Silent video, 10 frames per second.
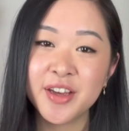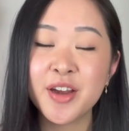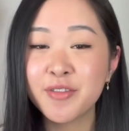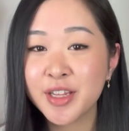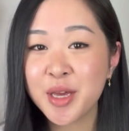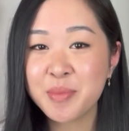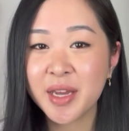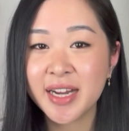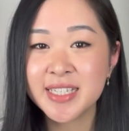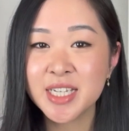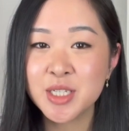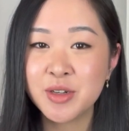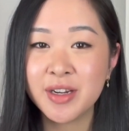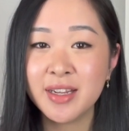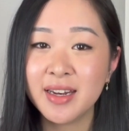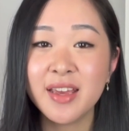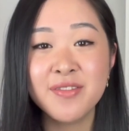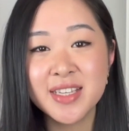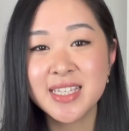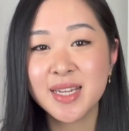I really hope you guys enjoyed it. If
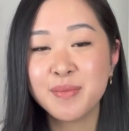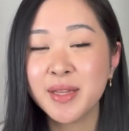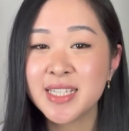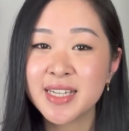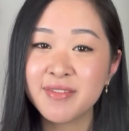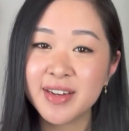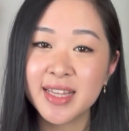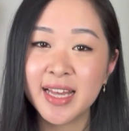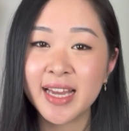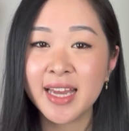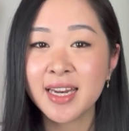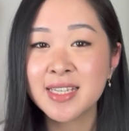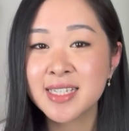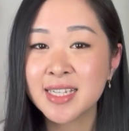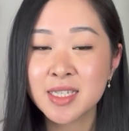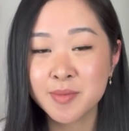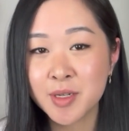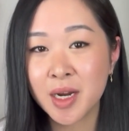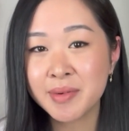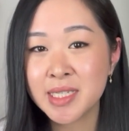you did, please give it a like and consider
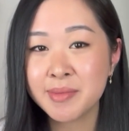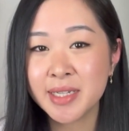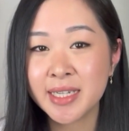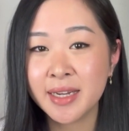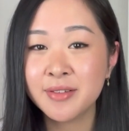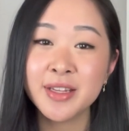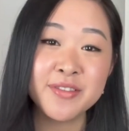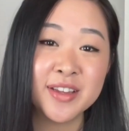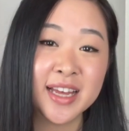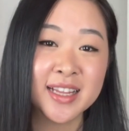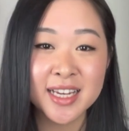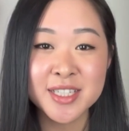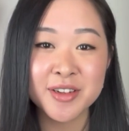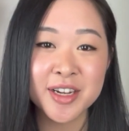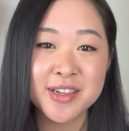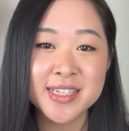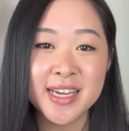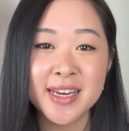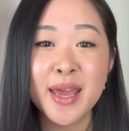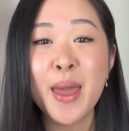subscribing to my channel if you like luxury
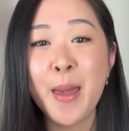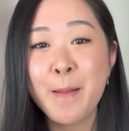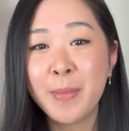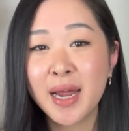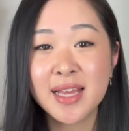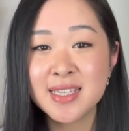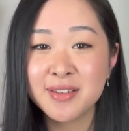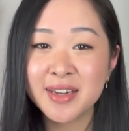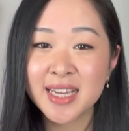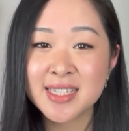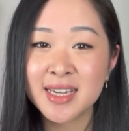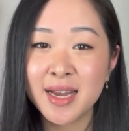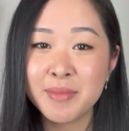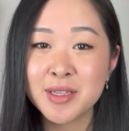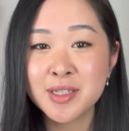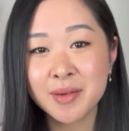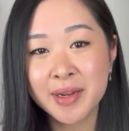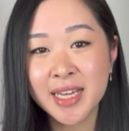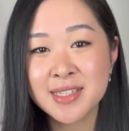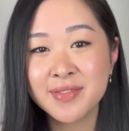content. But until next time, I'll see you in my
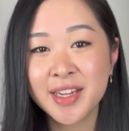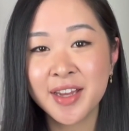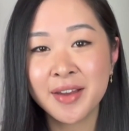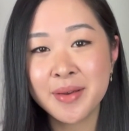next video.